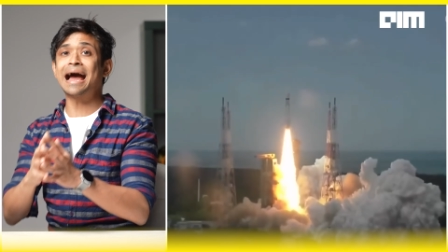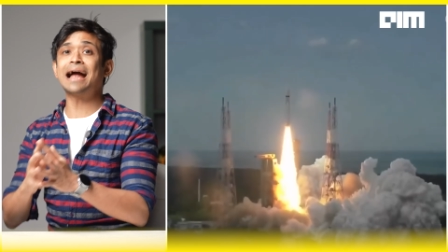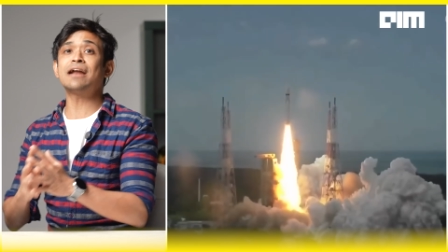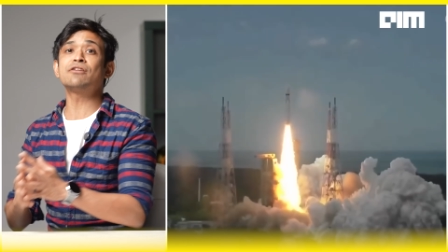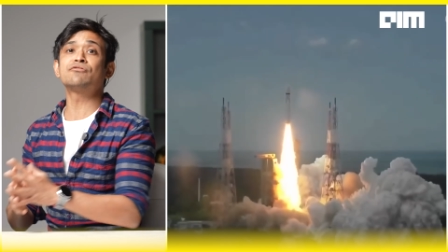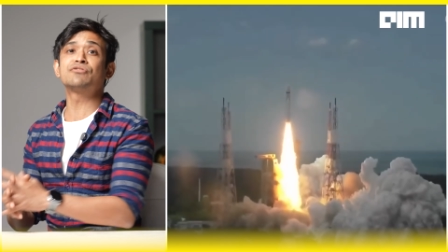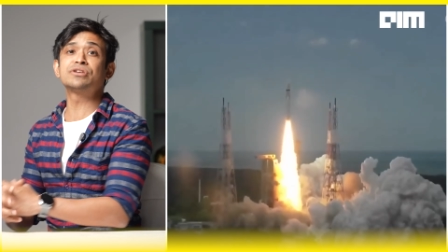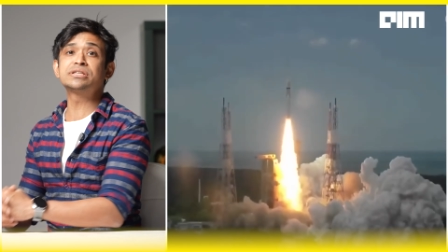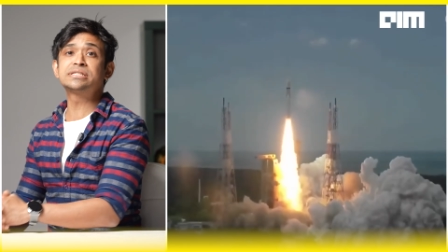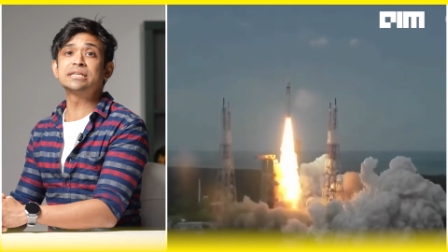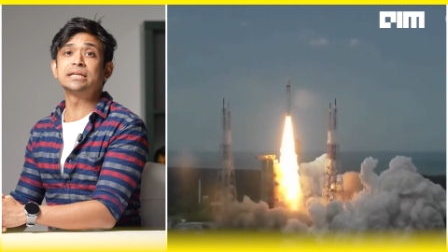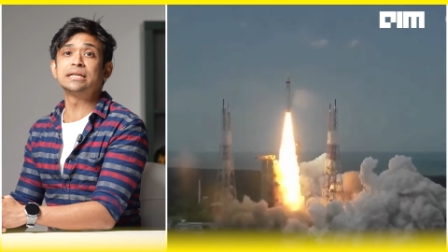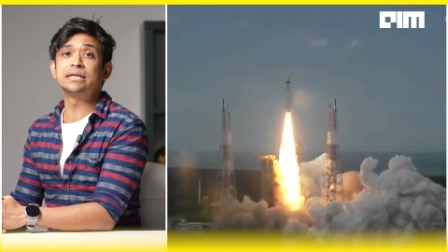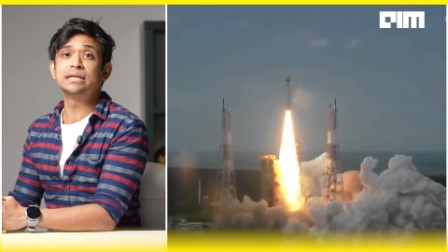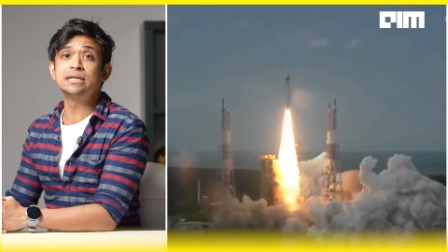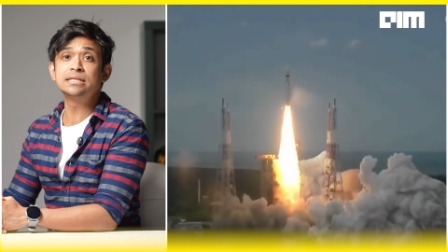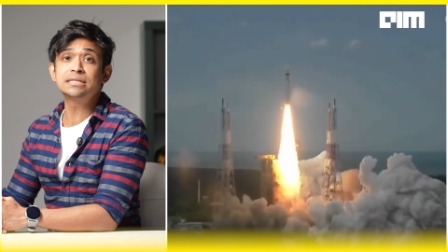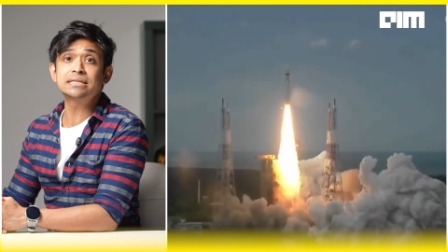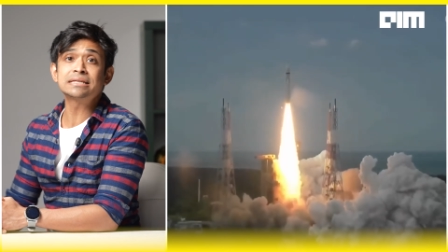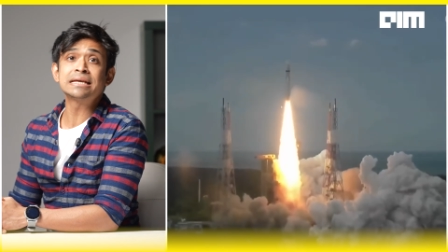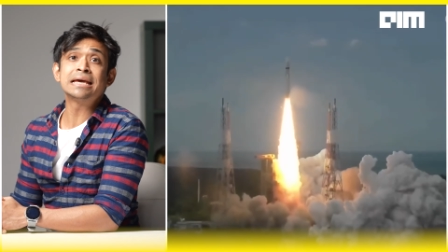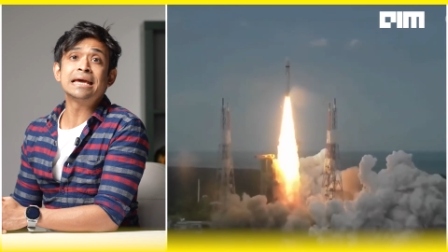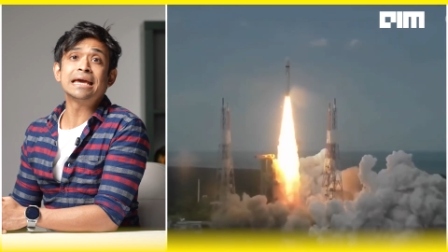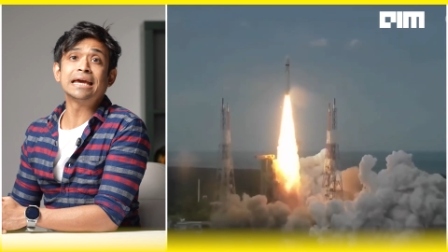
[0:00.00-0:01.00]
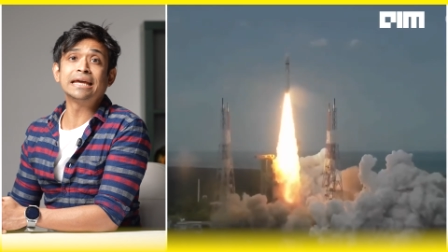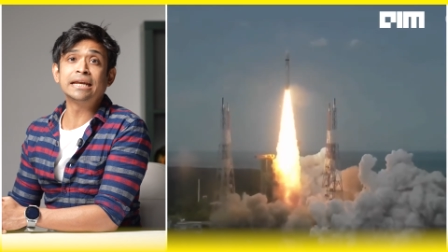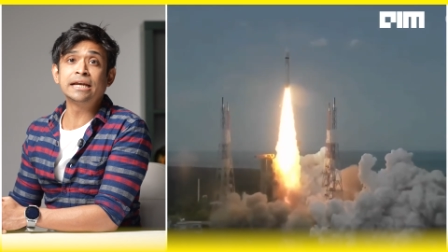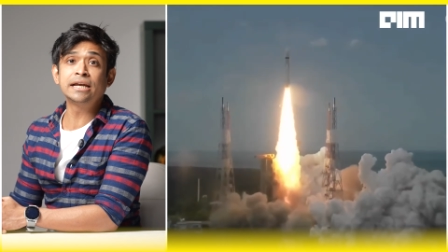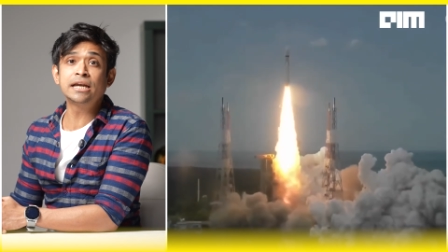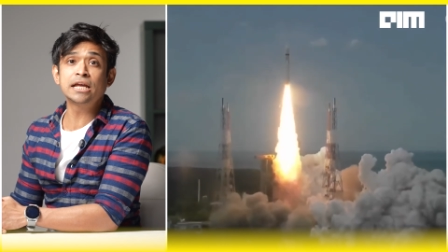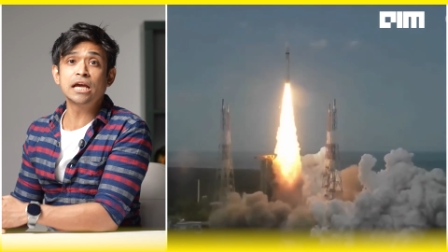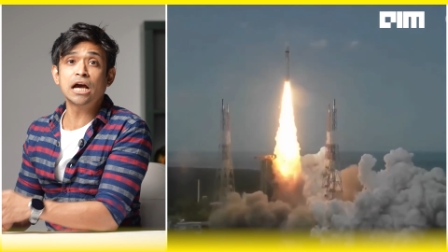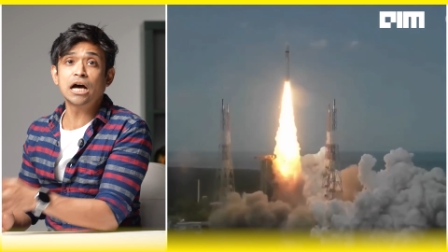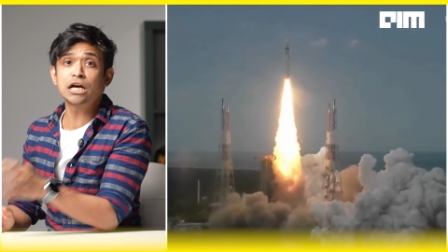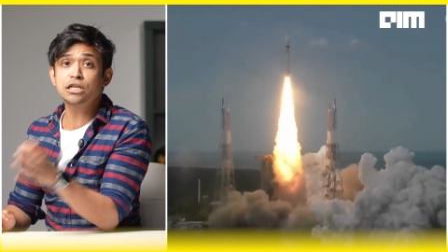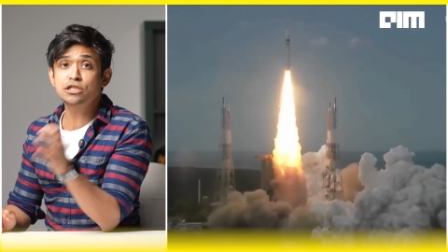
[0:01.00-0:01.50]
and resilience in
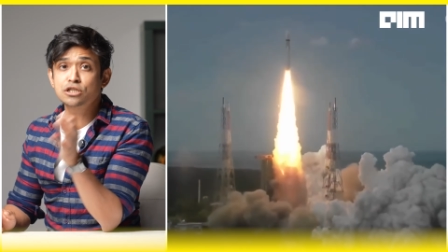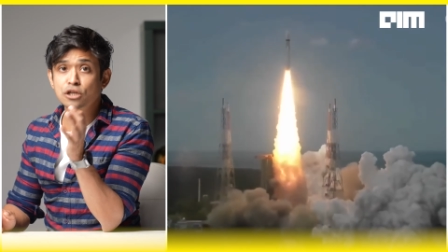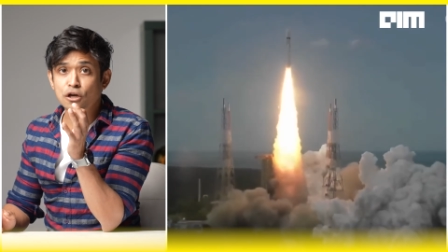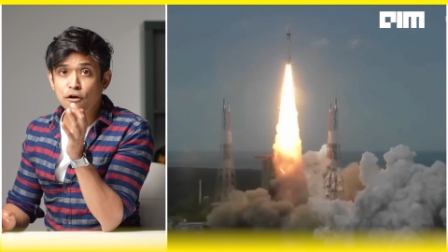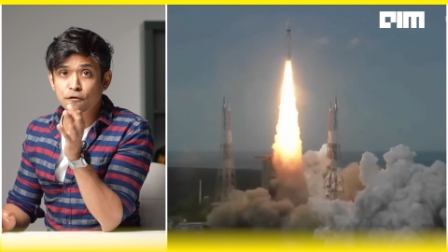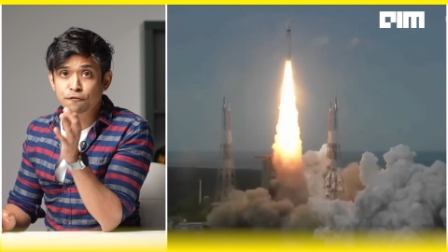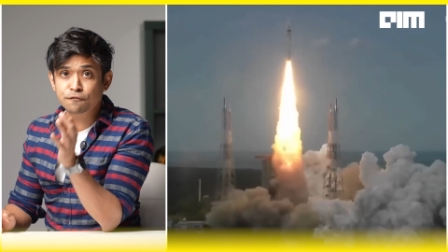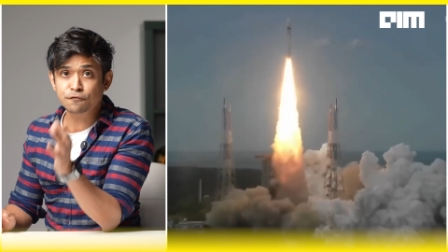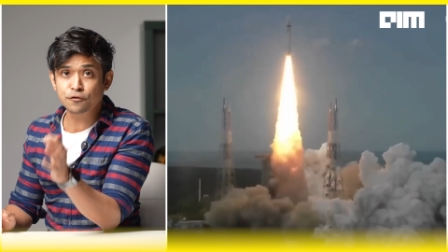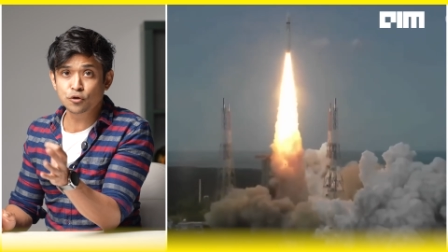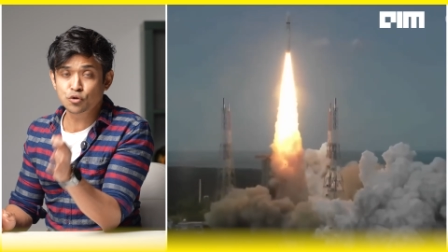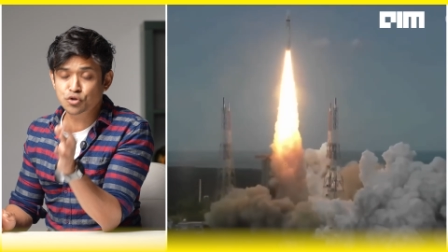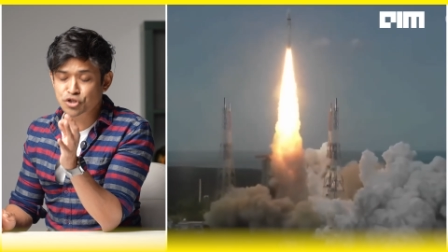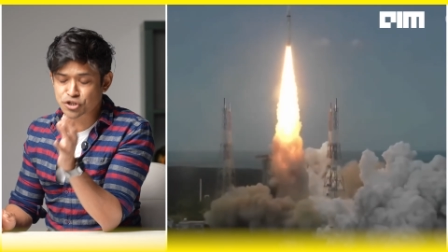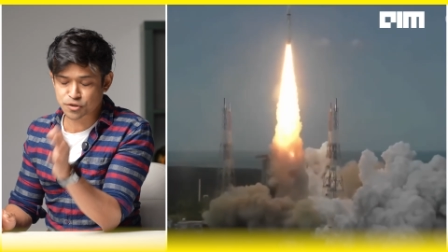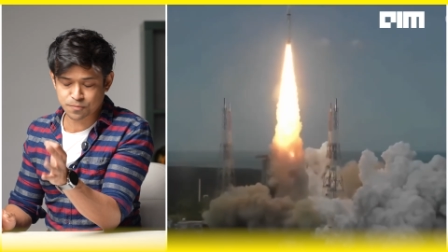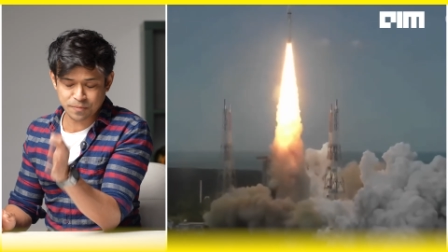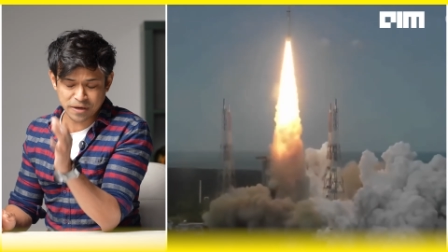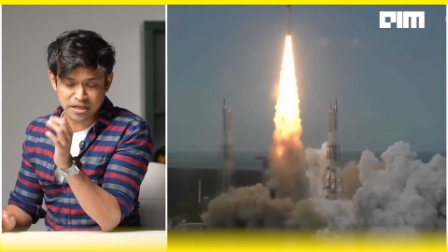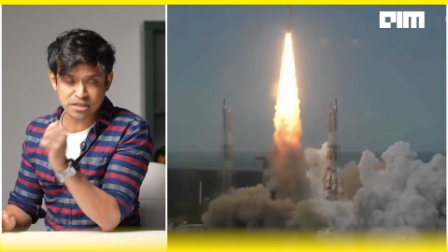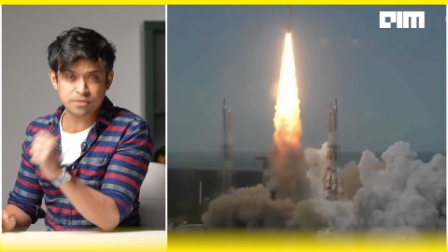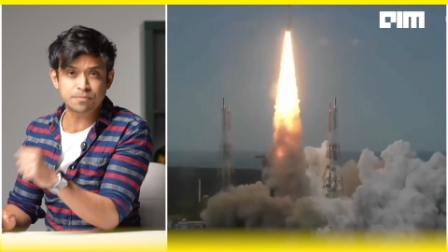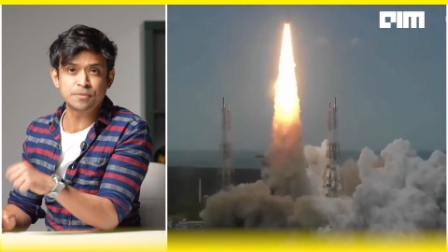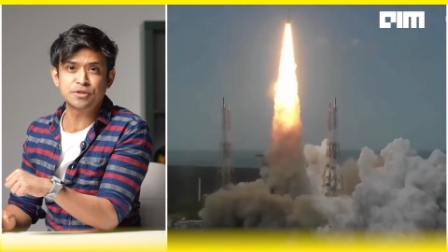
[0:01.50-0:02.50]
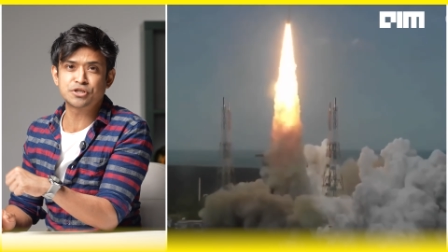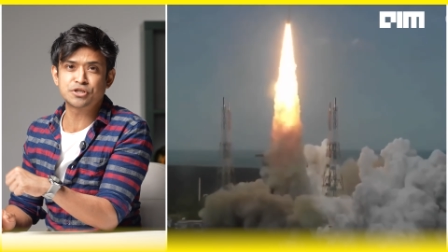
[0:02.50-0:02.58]
India's uh, future space